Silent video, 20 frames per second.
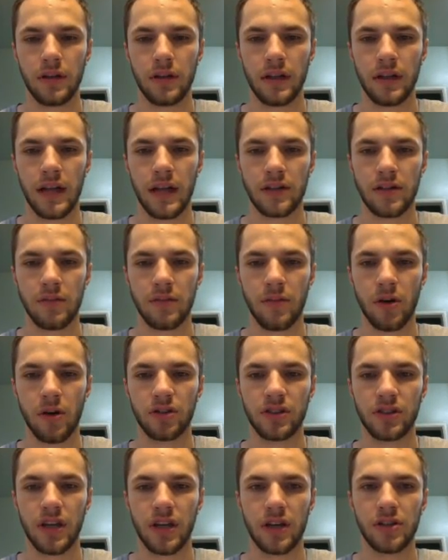It has the
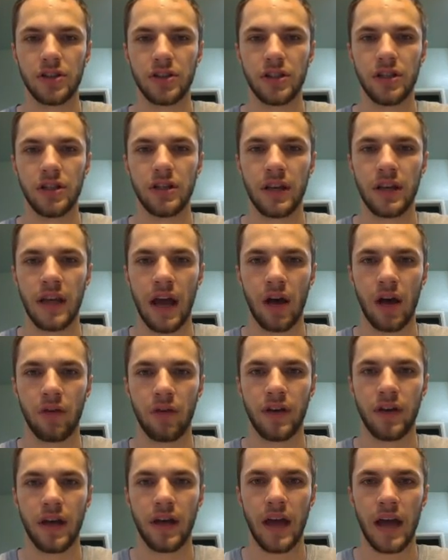most energy, and
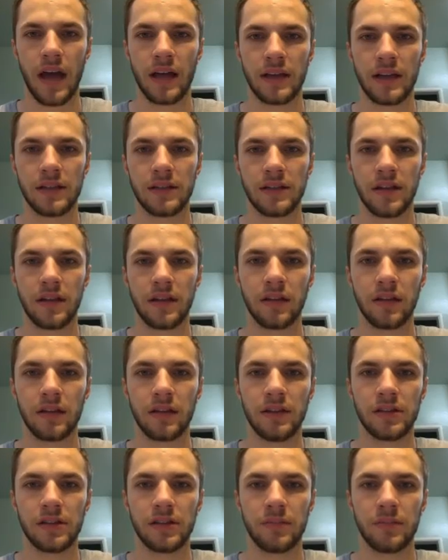alpha has the
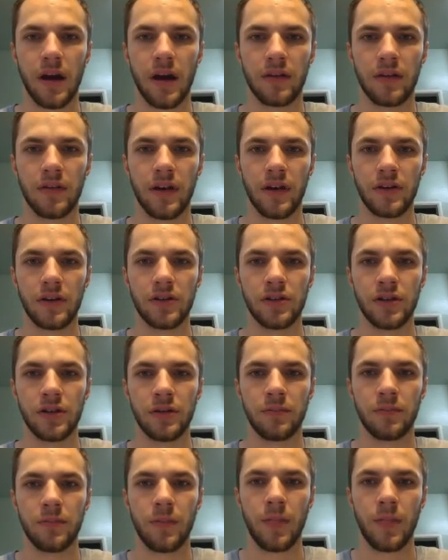least amount of energy.